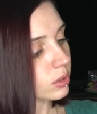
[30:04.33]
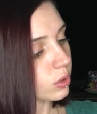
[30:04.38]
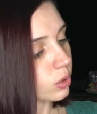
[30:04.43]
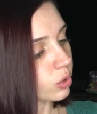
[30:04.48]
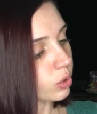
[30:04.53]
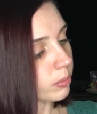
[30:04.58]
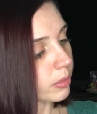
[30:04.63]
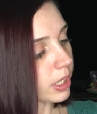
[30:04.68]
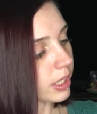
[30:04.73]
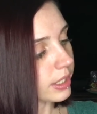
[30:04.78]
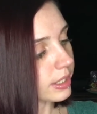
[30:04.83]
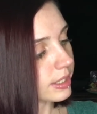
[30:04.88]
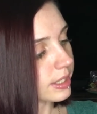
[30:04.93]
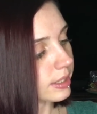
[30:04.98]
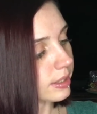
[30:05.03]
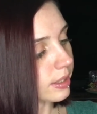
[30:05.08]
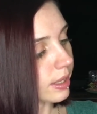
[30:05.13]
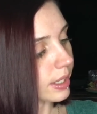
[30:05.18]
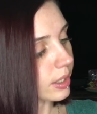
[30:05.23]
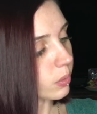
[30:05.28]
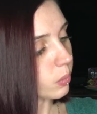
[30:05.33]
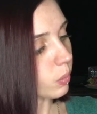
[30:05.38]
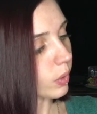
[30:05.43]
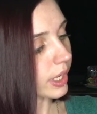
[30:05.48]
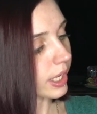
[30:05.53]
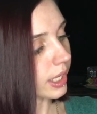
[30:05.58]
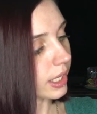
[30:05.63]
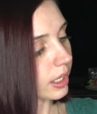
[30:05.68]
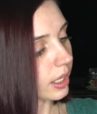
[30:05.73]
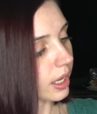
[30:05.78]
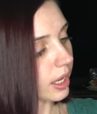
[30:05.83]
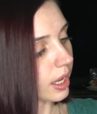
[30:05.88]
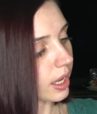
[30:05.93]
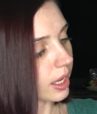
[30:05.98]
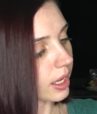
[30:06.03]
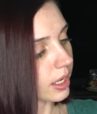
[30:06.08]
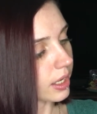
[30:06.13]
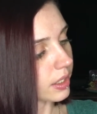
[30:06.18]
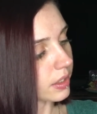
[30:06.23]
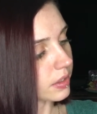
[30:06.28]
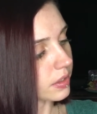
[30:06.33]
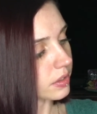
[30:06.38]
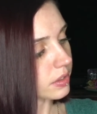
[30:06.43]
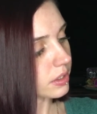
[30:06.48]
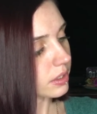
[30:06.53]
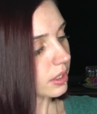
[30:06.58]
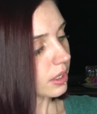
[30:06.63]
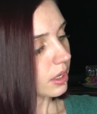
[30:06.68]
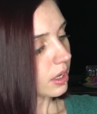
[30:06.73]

Luma is lightweight and